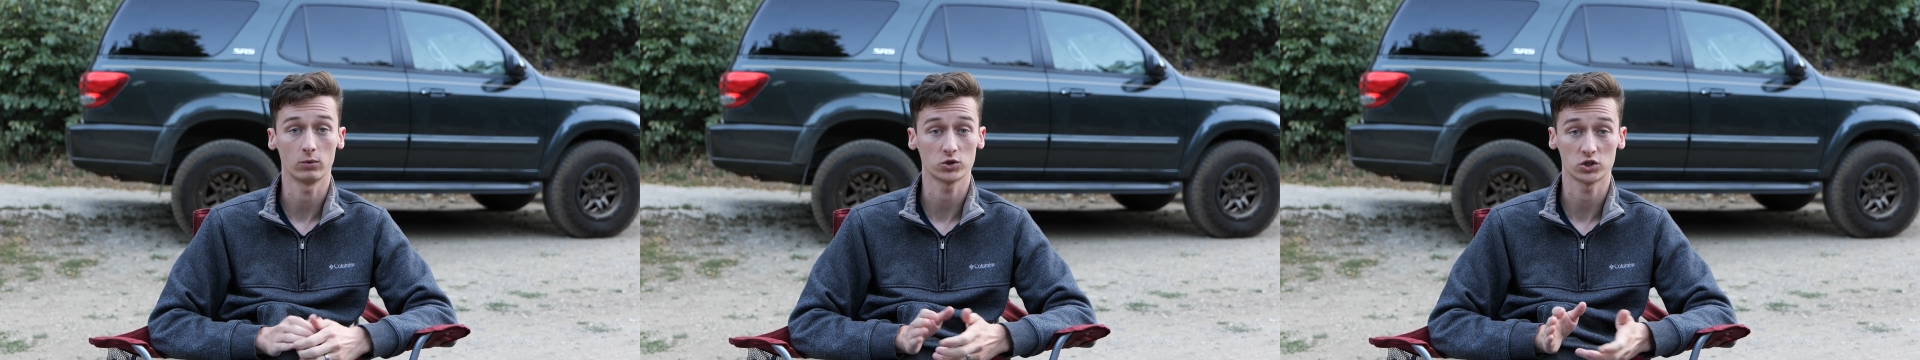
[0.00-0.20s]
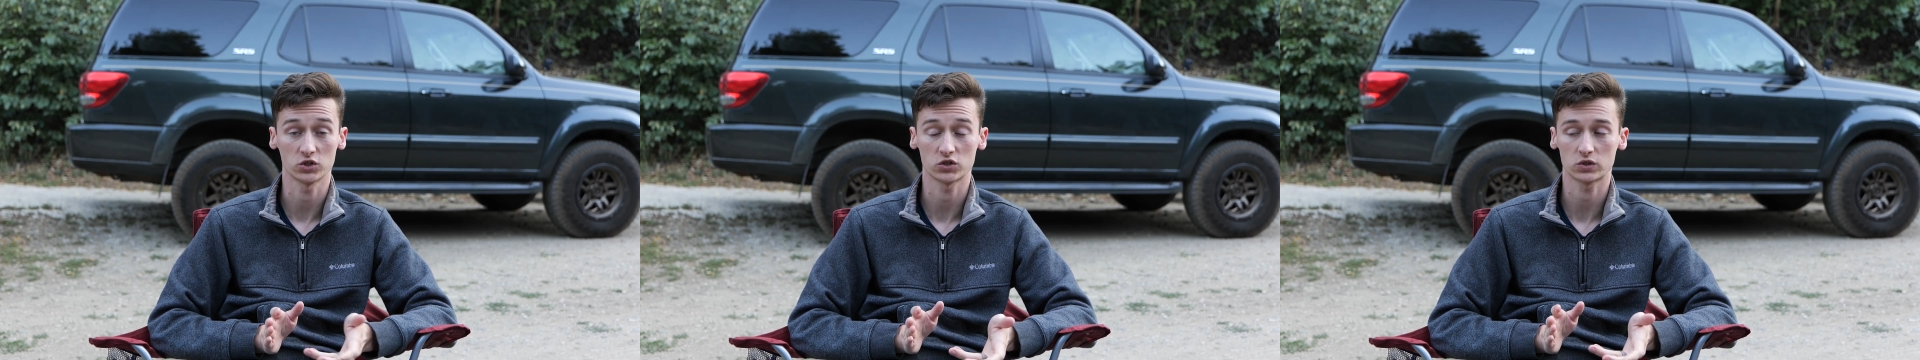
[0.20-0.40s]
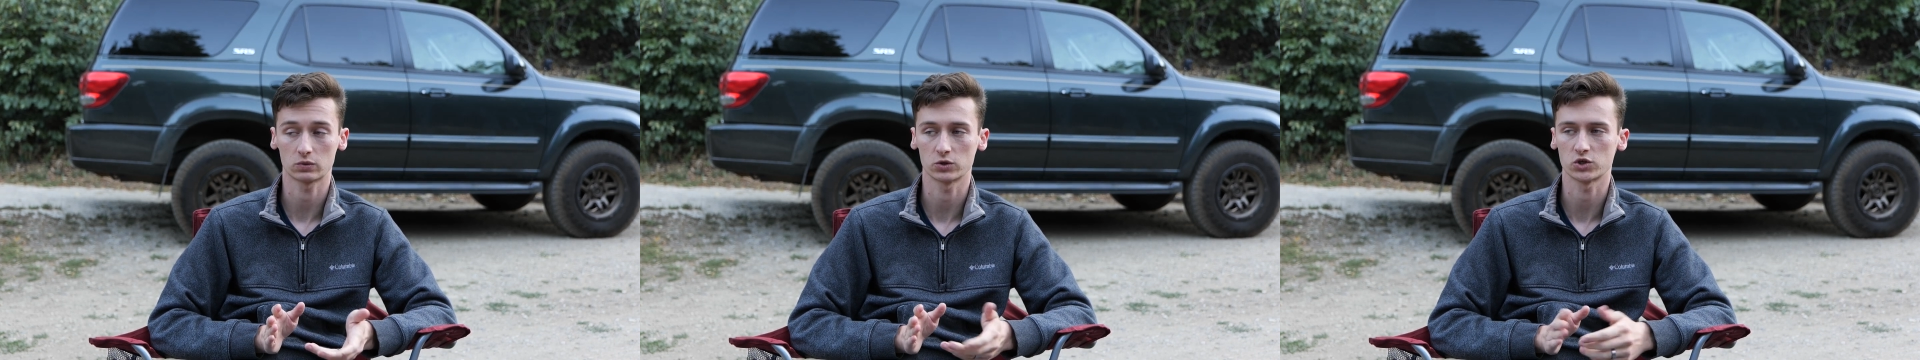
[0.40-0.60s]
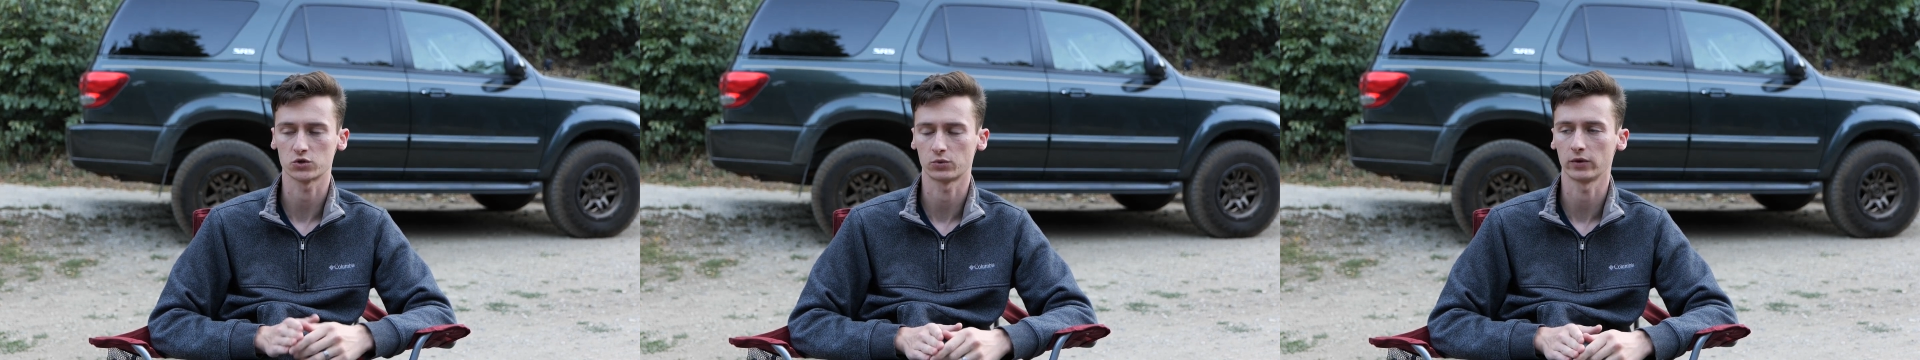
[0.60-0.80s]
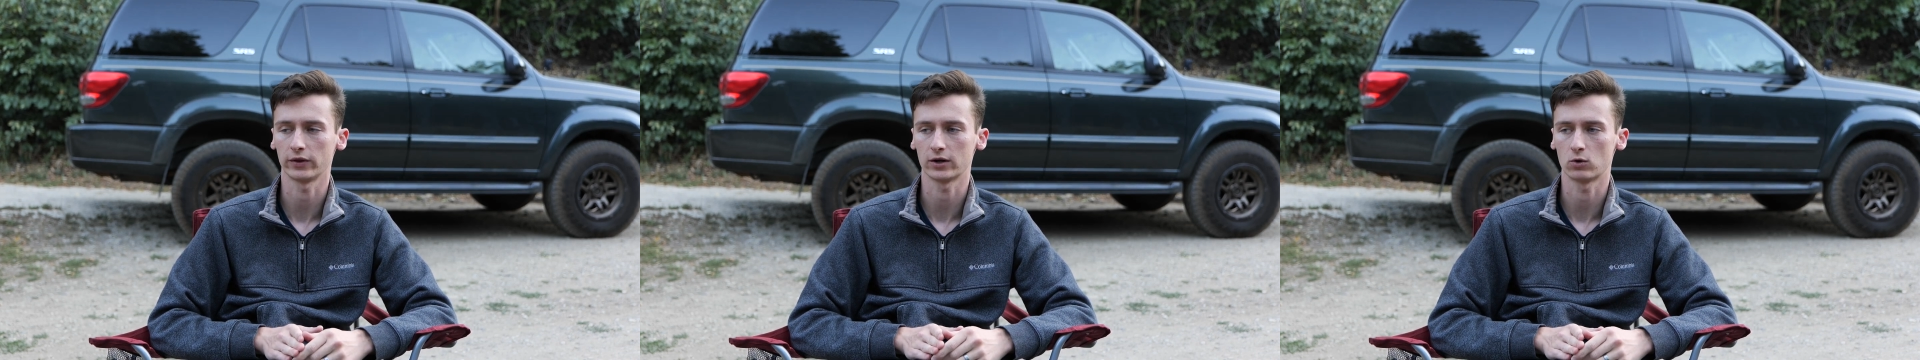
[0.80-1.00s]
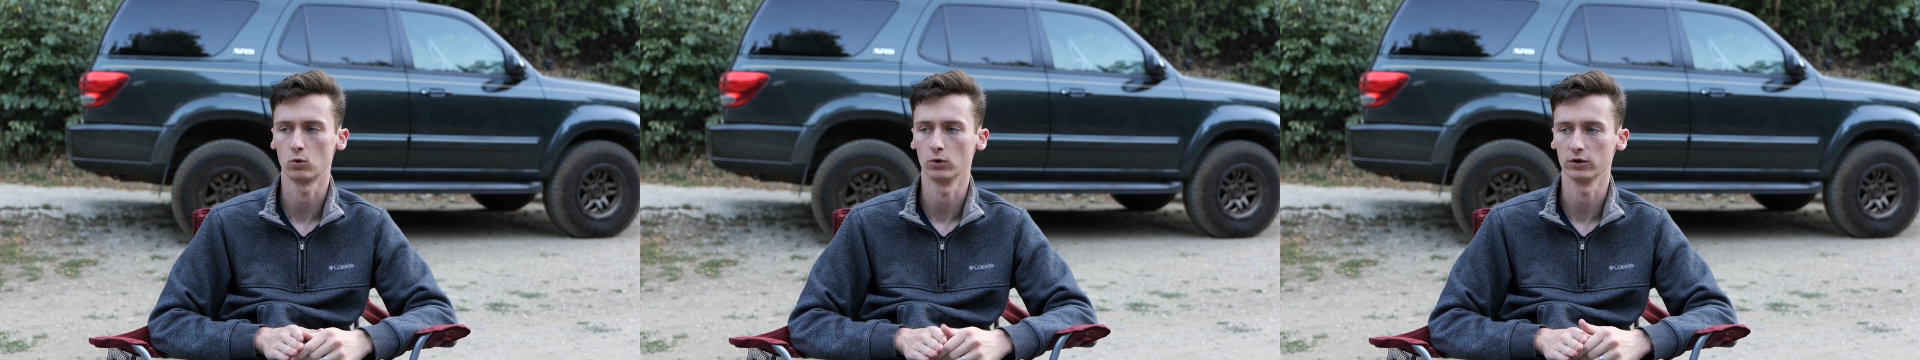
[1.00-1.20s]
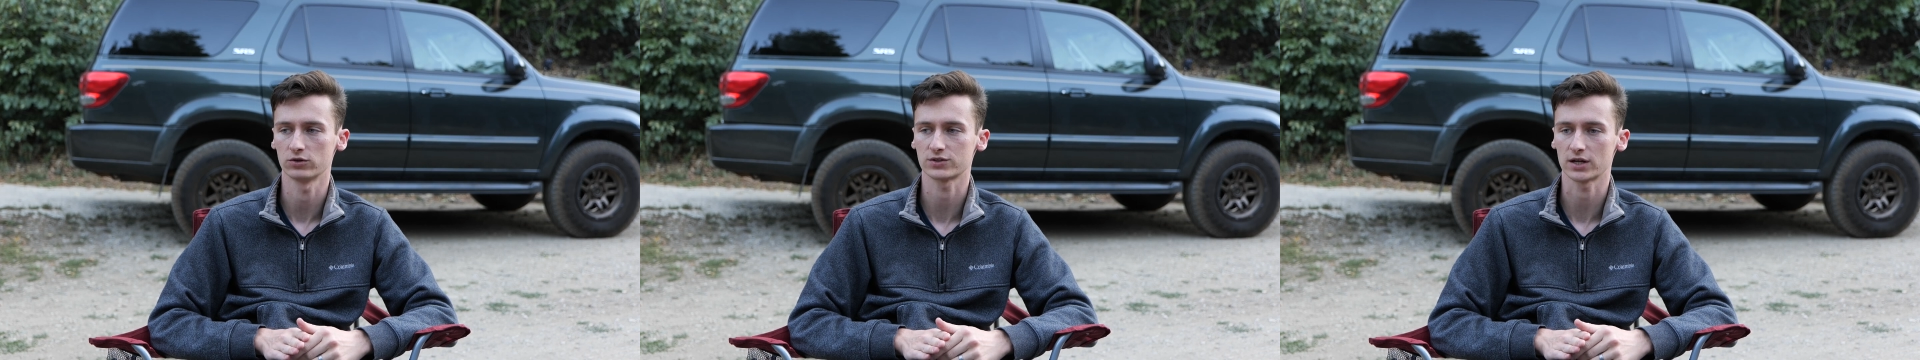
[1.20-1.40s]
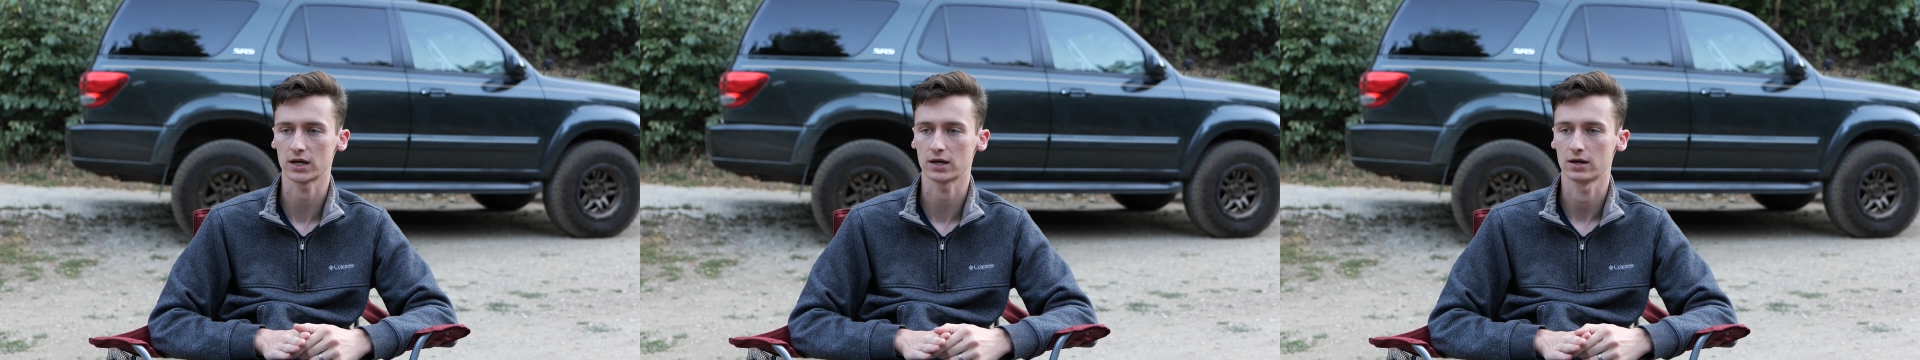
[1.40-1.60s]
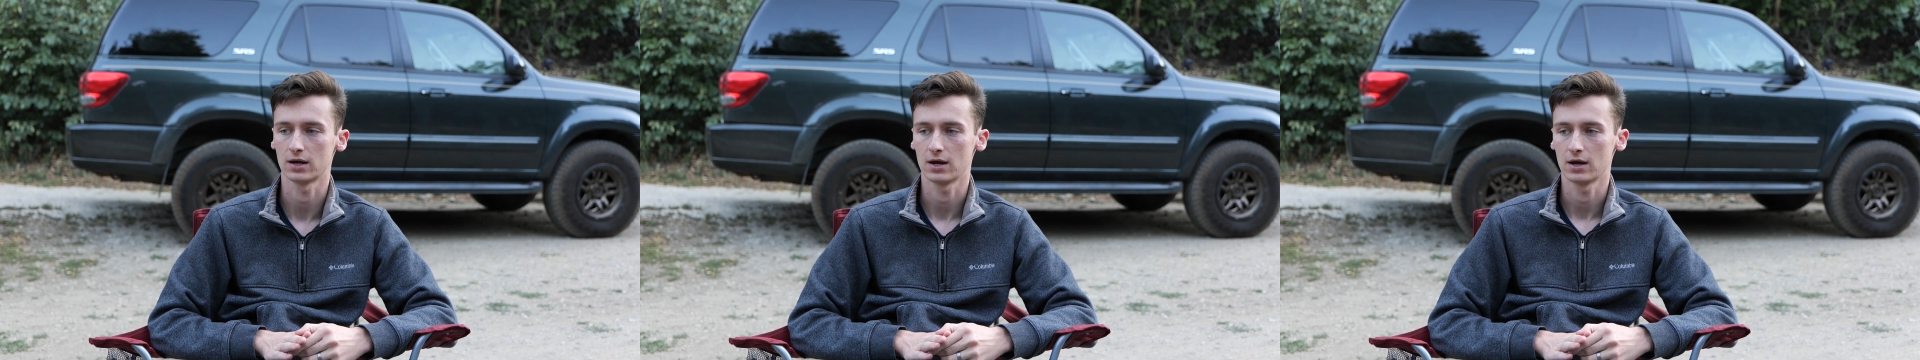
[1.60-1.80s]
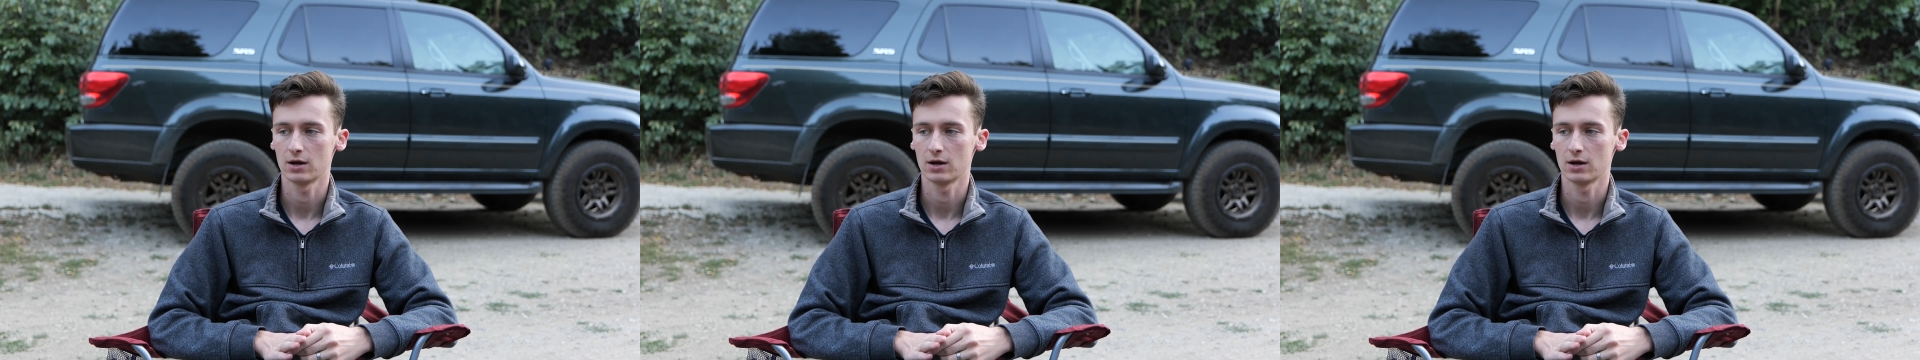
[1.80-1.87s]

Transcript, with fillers: which is which is really cool to see.